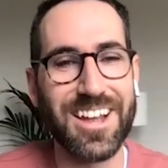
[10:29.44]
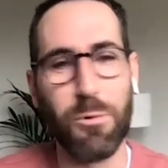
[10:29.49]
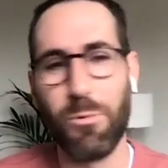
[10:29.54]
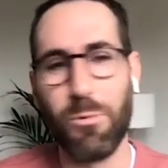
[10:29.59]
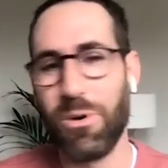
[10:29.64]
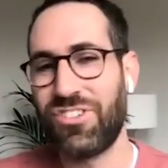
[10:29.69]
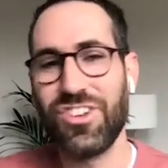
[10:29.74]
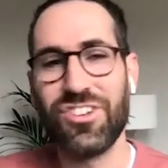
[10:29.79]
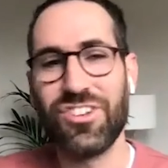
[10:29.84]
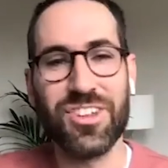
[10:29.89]
you know,
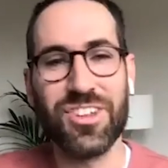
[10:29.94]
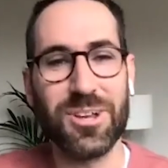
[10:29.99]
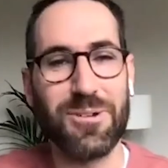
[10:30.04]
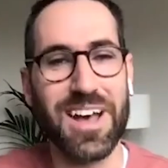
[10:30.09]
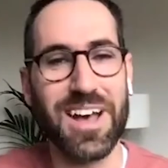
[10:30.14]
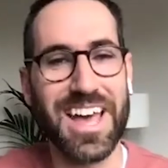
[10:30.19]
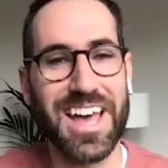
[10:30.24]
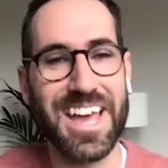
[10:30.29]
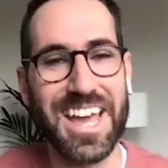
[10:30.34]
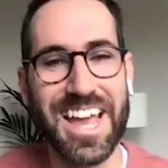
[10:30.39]
we should
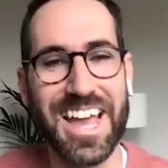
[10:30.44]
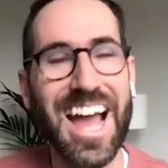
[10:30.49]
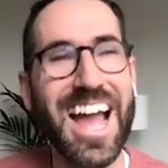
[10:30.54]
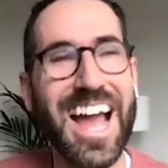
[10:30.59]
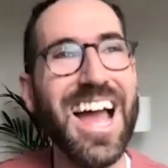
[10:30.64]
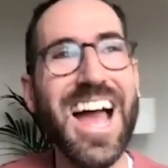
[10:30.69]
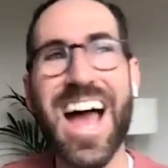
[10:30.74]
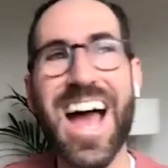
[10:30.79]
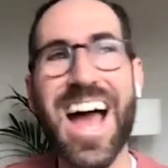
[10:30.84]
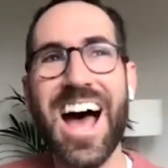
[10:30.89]
do a,
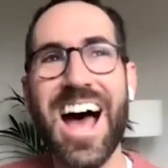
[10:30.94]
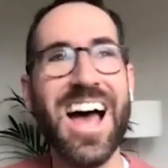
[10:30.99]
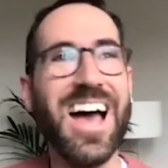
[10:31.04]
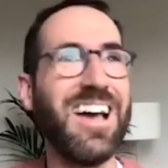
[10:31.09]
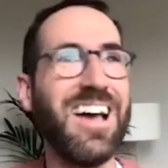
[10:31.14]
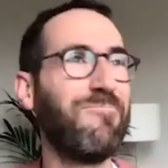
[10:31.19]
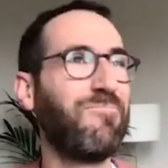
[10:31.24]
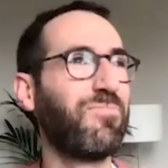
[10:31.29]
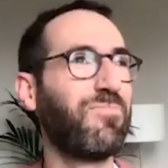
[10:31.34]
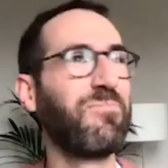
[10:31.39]

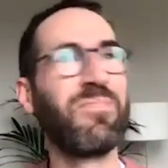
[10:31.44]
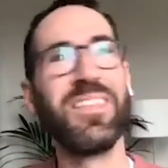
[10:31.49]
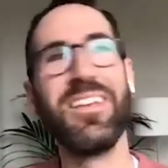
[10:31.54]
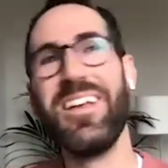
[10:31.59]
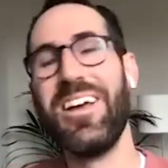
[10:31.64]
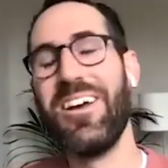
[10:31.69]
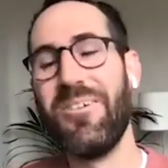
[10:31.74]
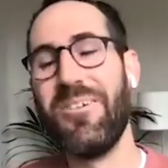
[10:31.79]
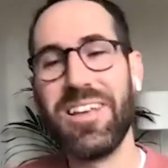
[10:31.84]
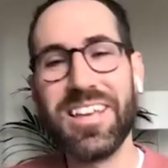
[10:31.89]
um,
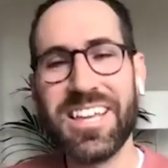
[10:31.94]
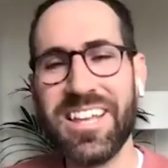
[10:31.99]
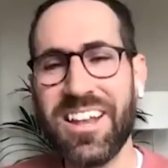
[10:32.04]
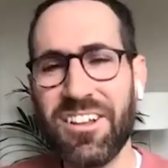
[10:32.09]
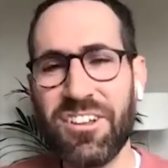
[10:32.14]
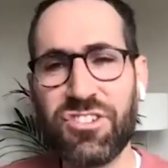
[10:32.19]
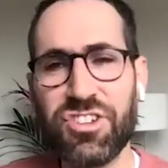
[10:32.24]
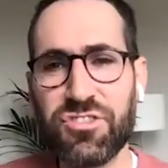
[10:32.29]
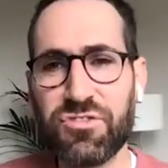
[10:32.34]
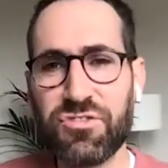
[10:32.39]
you
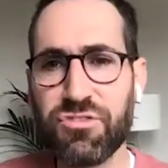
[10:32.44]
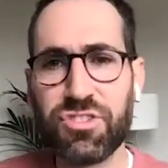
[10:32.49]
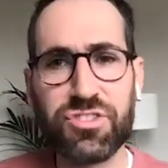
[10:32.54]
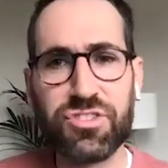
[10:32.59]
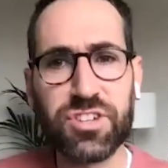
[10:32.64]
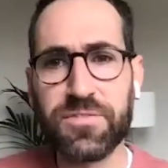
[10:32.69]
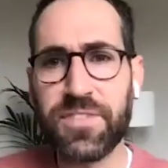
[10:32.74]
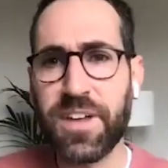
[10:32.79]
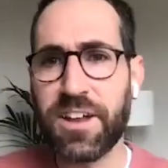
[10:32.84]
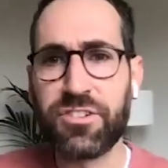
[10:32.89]
know, just
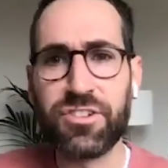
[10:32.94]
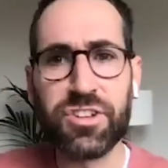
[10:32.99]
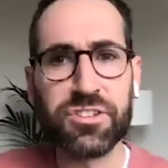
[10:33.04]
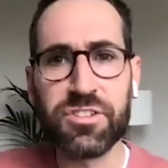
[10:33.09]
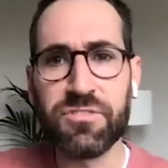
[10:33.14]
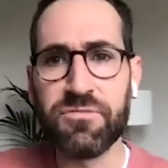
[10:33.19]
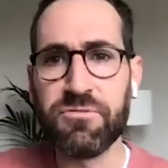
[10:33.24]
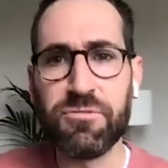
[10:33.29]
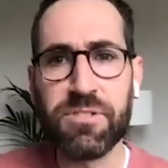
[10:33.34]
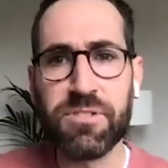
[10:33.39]
stuff that
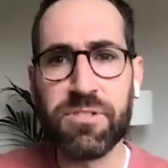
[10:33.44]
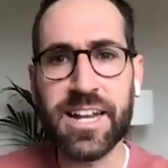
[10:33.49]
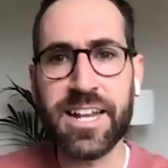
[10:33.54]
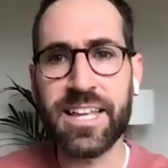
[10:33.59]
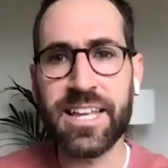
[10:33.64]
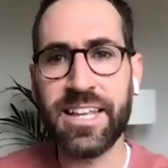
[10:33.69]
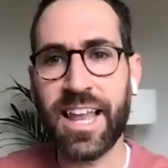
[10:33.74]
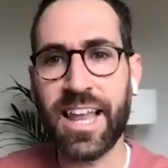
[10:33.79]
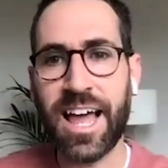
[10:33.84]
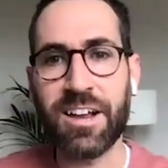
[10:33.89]
doesn't
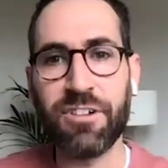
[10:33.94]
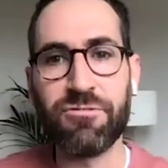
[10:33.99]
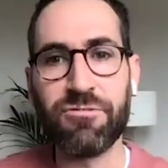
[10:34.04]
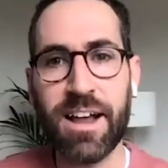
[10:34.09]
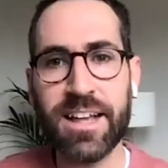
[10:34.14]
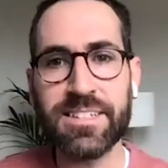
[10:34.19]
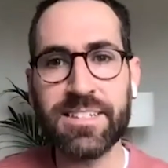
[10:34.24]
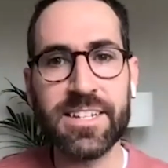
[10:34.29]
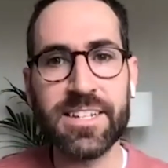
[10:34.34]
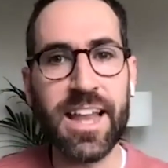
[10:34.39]
really like
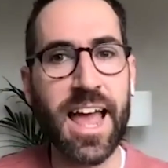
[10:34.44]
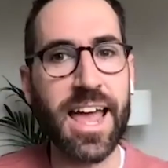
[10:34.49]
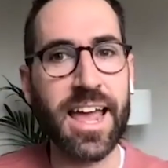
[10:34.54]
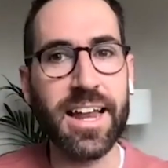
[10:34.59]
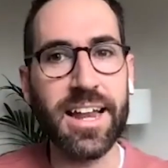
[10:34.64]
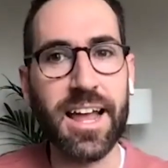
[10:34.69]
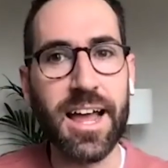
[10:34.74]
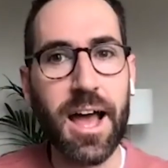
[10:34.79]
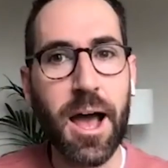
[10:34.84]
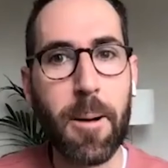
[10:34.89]

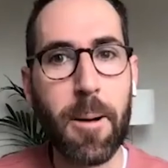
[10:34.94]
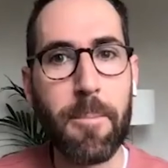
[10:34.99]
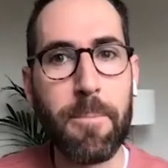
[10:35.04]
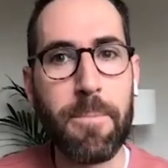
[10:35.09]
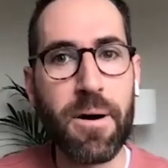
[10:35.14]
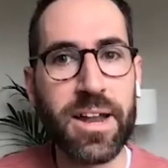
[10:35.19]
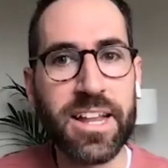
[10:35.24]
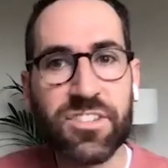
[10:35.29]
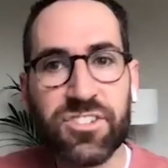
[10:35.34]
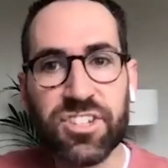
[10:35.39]
resonate
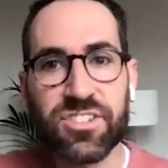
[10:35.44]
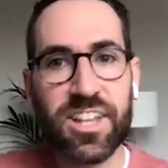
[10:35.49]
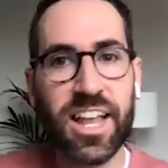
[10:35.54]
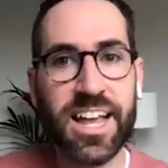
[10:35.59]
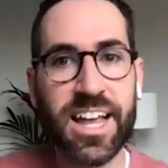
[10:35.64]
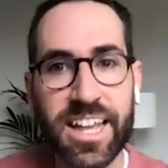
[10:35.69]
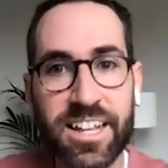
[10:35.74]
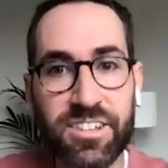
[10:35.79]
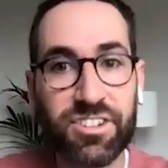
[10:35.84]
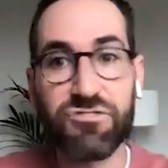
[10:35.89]
but it's right. just
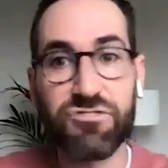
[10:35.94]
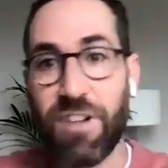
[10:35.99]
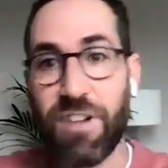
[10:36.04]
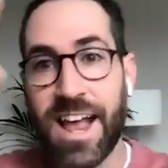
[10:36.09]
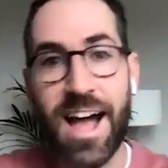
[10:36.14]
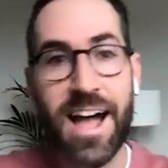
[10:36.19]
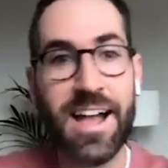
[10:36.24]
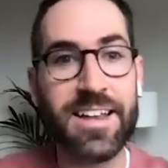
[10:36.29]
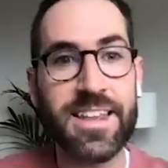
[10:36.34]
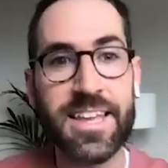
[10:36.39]
like it's a
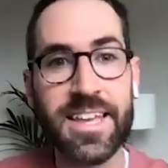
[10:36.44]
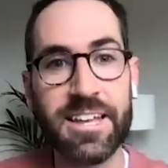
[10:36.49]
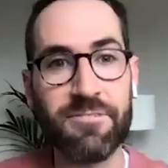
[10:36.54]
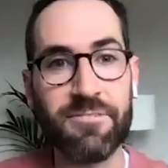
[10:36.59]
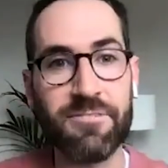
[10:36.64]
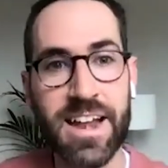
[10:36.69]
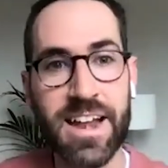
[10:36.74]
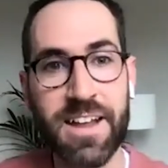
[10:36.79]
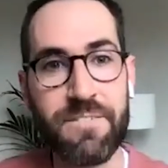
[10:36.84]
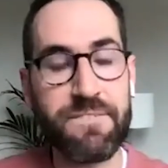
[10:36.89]
great
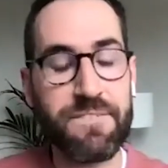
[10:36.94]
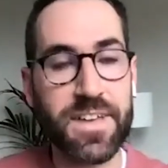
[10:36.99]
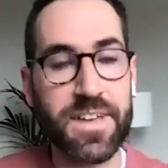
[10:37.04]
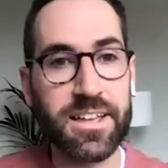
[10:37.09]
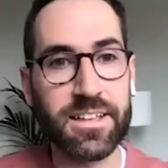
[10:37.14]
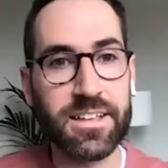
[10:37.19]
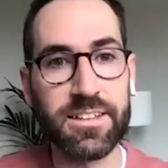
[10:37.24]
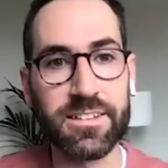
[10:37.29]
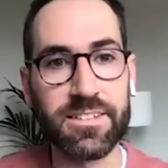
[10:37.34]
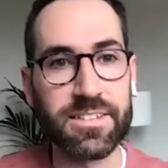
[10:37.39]
idea, right? And it
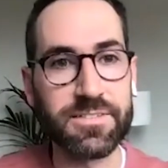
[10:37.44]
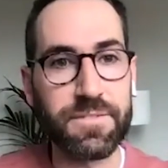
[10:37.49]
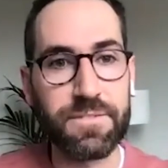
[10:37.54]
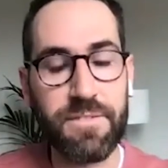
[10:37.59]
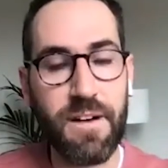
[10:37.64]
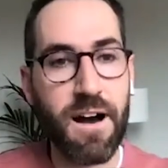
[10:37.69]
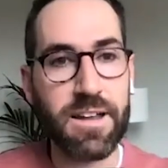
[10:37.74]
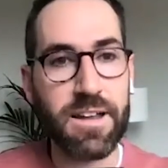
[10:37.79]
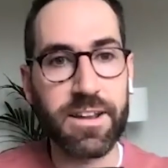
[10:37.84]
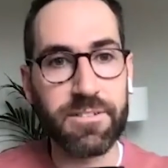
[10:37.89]
feels
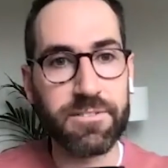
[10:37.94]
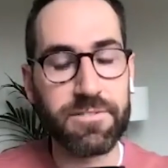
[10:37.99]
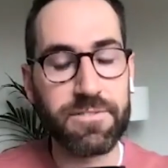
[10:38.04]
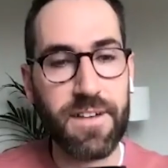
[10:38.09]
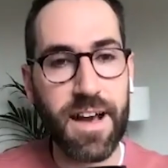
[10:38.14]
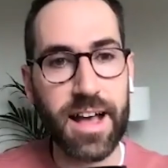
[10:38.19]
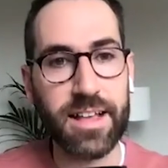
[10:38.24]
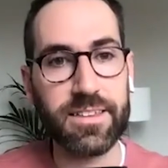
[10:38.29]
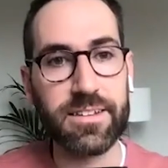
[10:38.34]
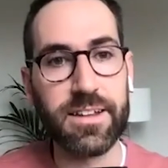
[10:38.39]
yeah. fun and
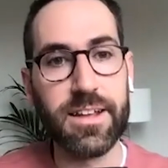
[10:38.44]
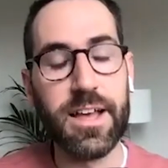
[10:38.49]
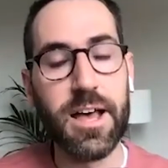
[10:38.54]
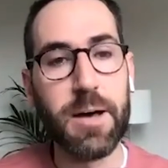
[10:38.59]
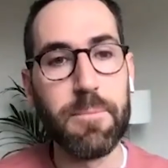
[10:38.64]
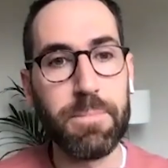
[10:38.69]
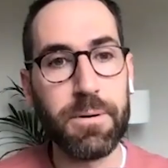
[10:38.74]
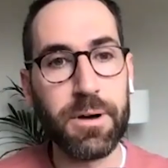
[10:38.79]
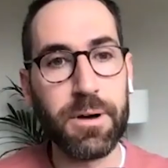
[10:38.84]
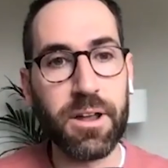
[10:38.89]
fast.
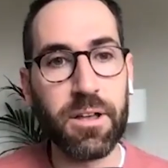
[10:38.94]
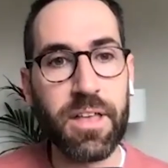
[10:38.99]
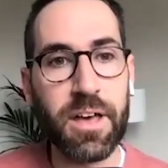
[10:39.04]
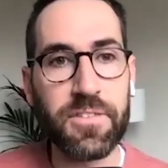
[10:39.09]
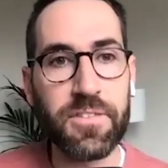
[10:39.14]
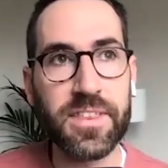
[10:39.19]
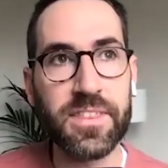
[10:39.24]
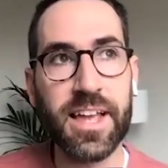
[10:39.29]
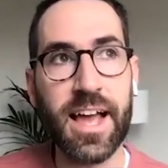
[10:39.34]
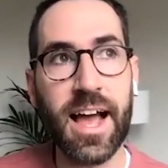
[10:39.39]
But I
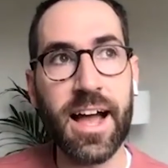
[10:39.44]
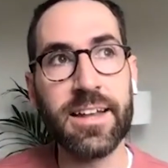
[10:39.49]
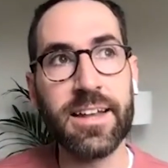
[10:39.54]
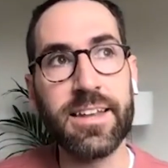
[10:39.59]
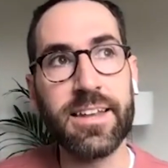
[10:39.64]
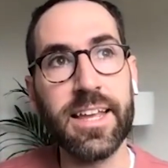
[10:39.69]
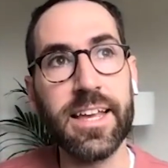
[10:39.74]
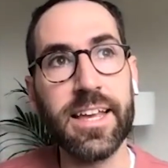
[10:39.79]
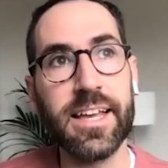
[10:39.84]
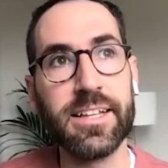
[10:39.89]
think the
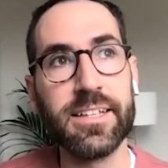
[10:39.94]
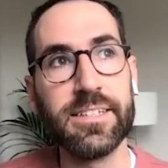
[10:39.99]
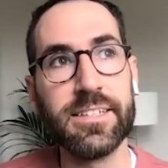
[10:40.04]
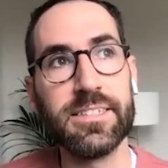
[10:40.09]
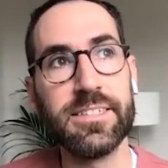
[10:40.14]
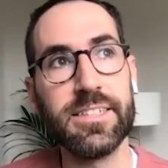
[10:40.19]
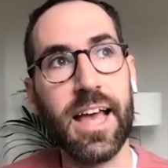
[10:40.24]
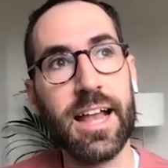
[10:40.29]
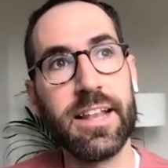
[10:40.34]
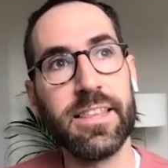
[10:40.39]

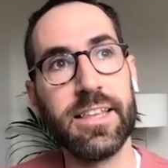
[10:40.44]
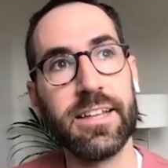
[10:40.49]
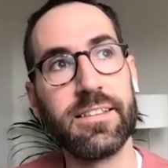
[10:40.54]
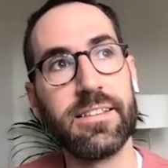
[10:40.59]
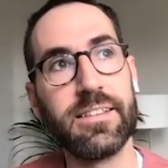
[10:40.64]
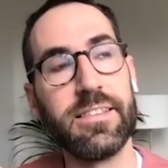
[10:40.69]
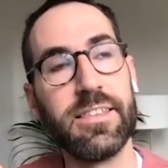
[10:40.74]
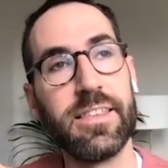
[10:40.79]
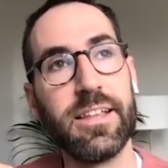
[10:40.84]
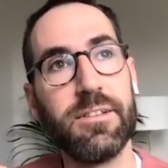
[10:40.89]
ideas and
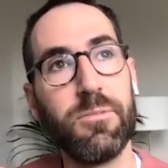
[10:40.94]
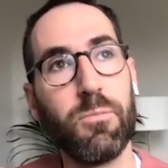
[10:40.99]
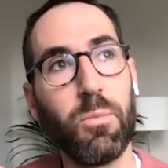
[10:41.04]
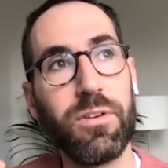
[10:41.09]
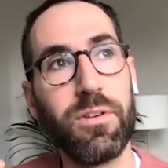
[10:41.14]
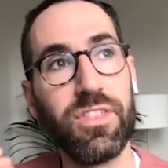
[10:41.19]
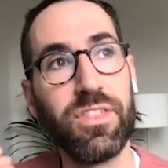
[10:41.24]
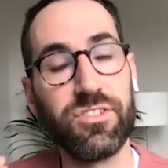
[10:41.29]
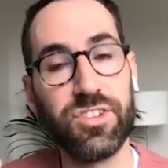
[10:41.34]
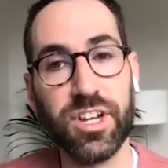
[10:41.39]
the, the
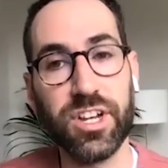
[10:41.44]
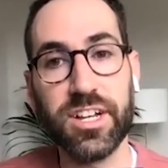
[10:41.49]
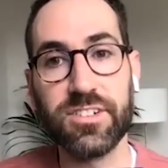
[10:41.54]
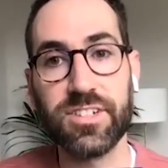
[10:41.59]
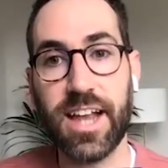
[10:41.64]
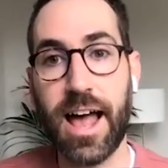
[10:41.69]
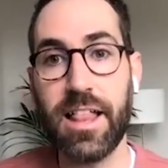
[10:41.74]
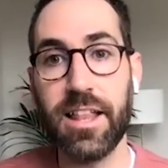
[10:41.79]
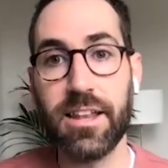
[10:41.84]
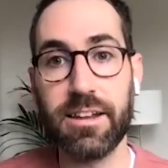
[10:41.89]
with the
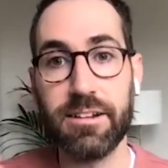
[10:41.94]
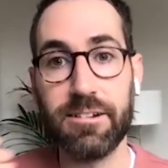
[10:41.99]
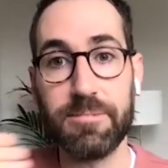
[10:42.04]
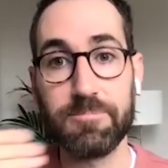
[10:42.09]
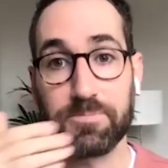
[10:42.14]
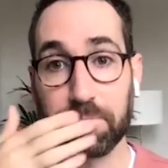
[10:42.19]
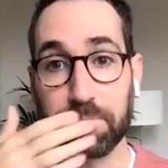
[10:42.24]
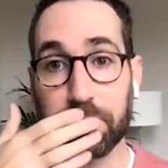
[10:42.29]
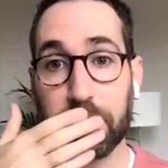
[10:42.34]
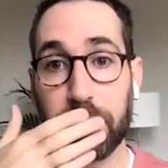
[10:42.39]
church calendar,